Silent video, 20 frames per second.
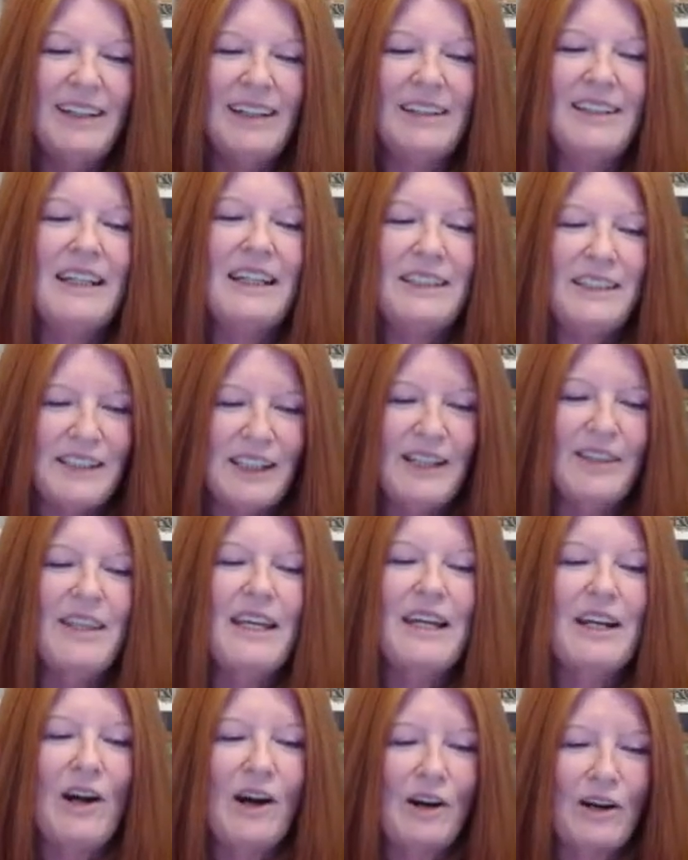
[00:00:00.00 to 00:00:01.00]
And they said
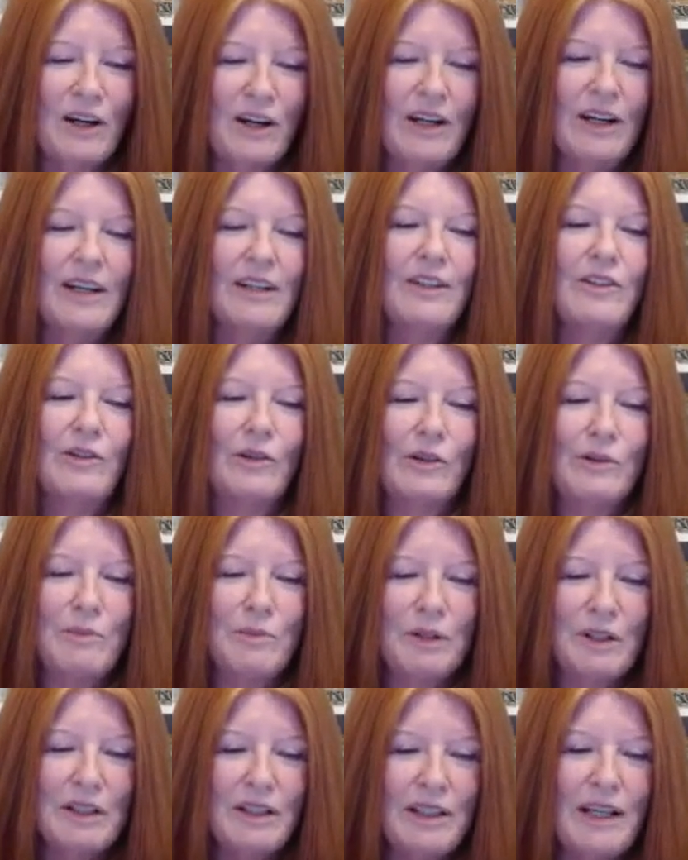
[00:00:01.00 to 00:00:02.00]
they are a
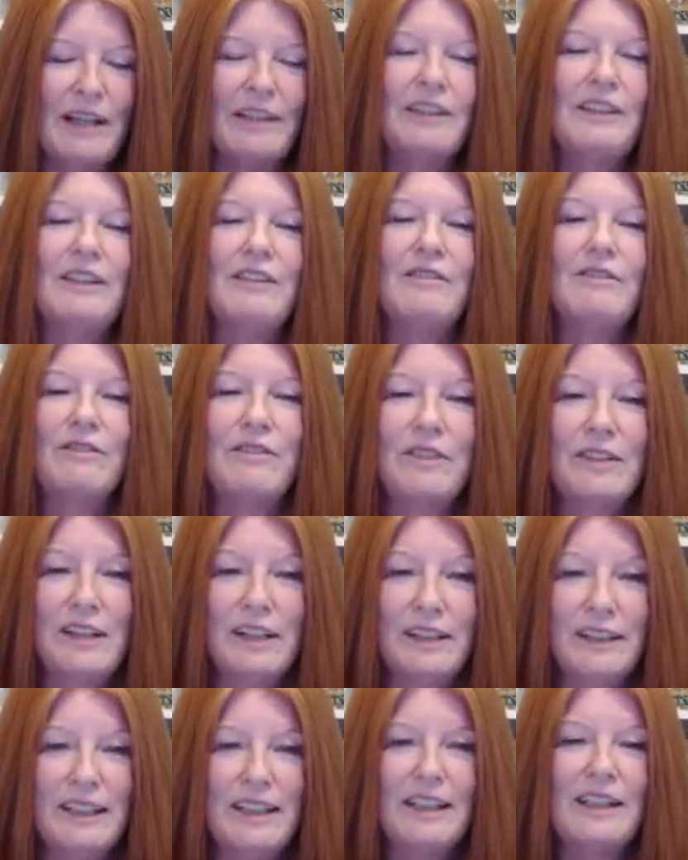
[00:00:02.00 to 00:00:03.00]
group collective,
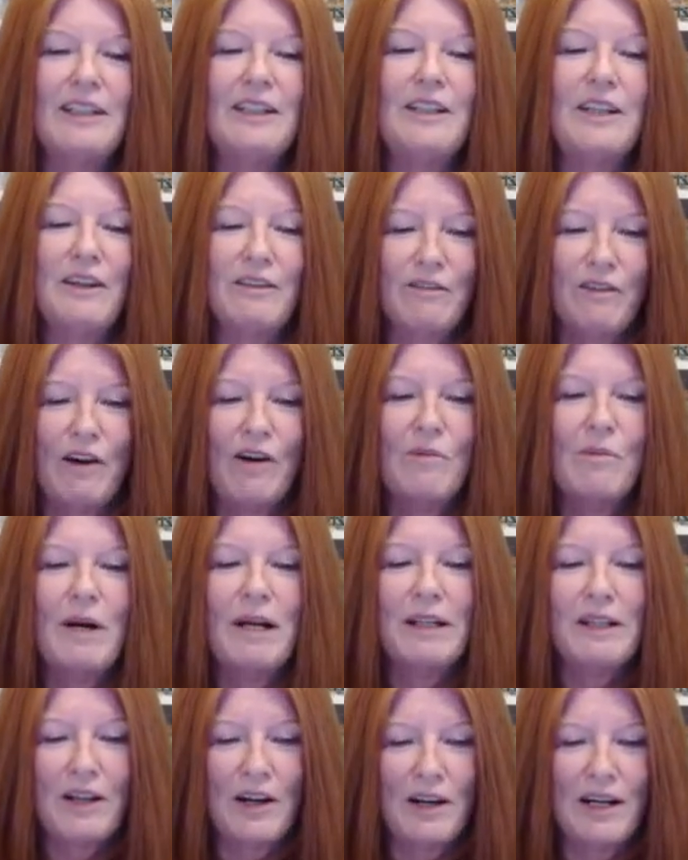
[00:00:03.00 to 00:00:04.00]
again, of all
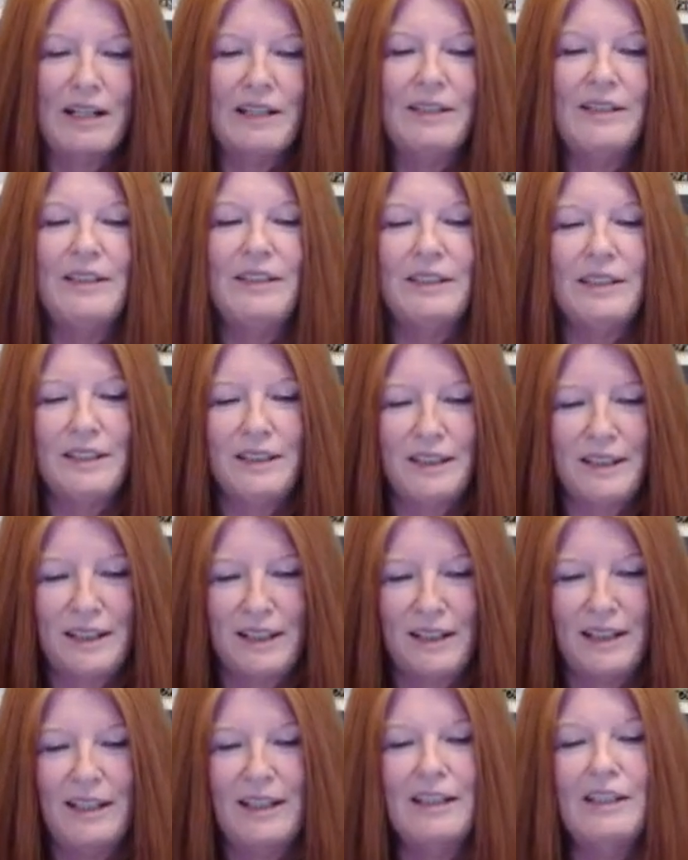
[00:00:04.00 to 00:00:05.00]
my guides
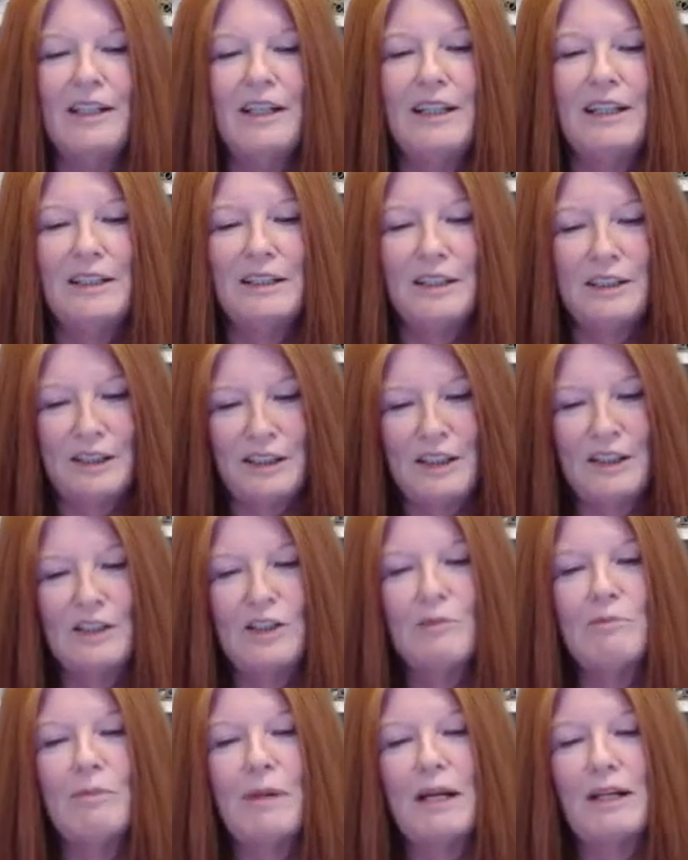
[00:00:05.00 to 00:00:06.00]
and
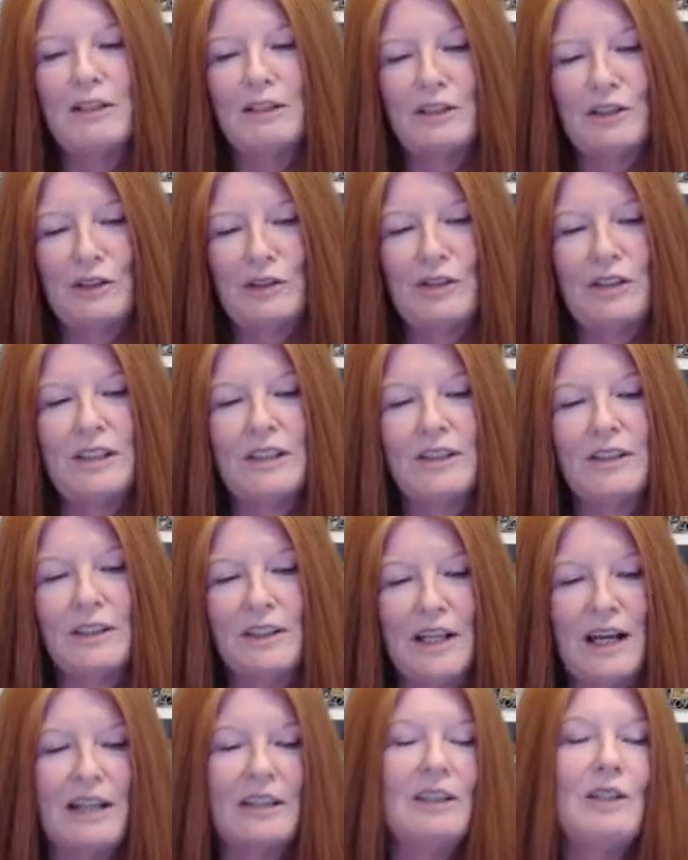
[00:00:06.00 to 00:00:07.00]
ascended masters and
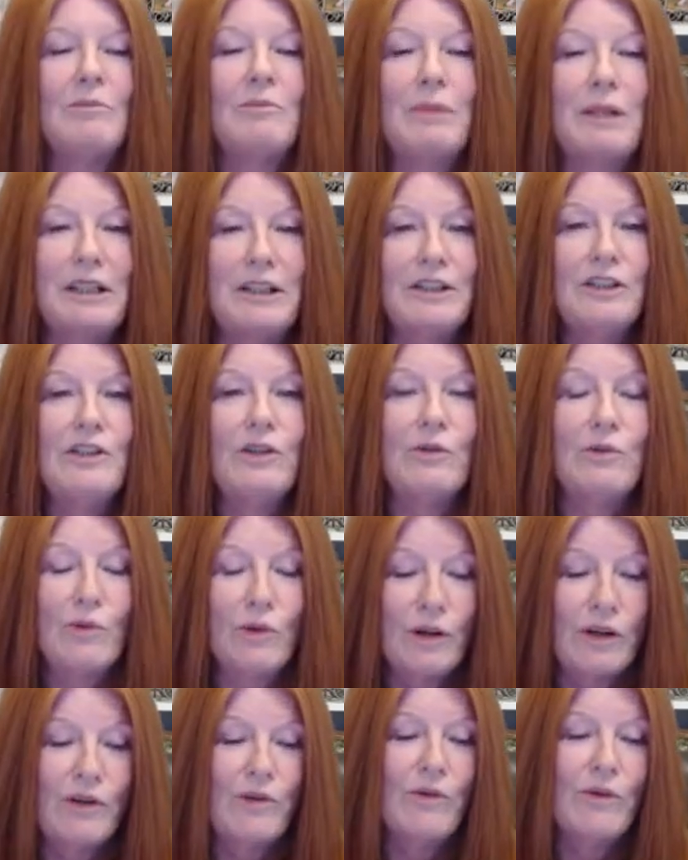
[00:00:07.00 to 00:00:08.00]
galactic beings who
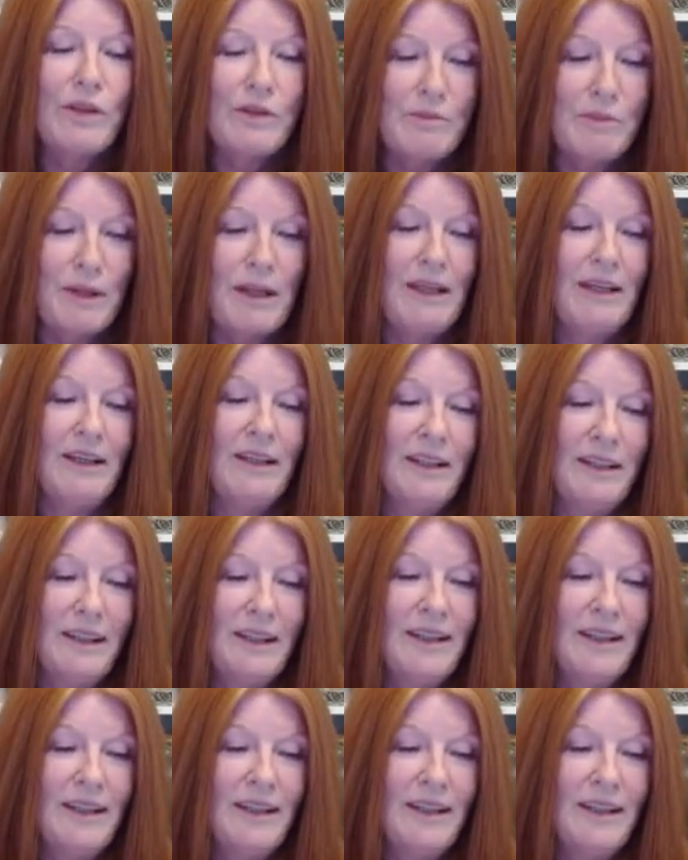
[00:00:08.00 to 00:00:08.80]
work with me.